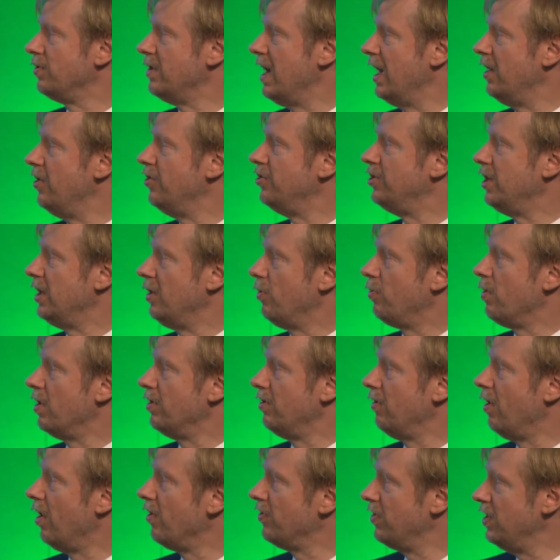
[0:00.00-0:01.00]
and energy, where
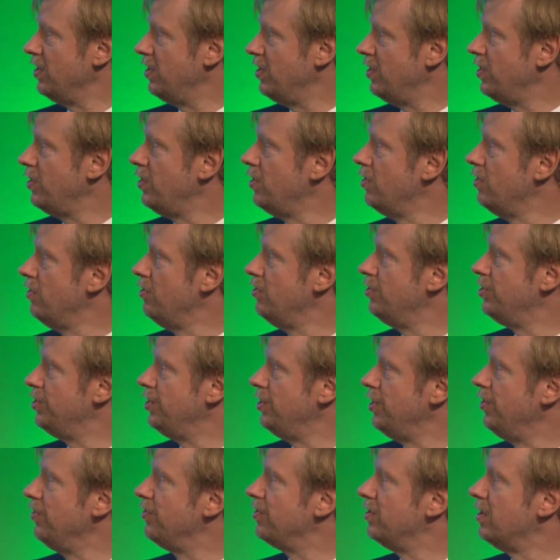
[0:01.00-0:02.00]
there are these huge
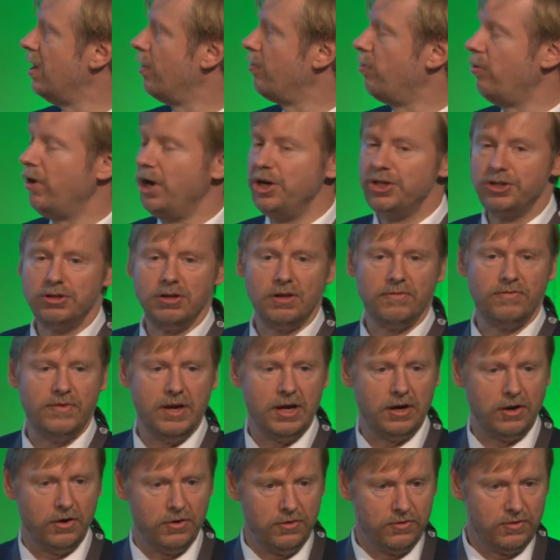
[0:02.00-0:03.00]
use and operational
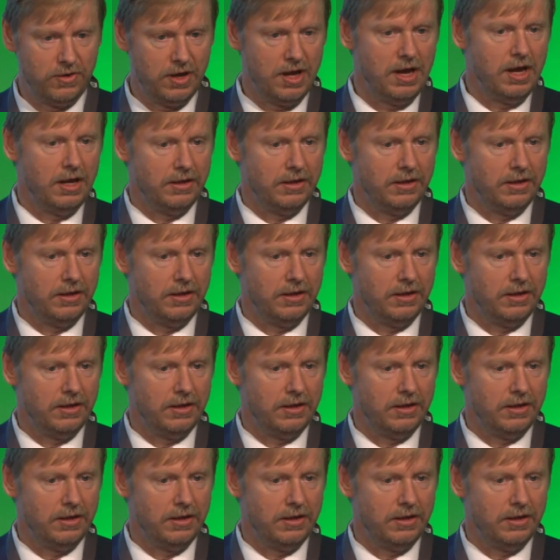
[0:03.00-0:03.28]
figures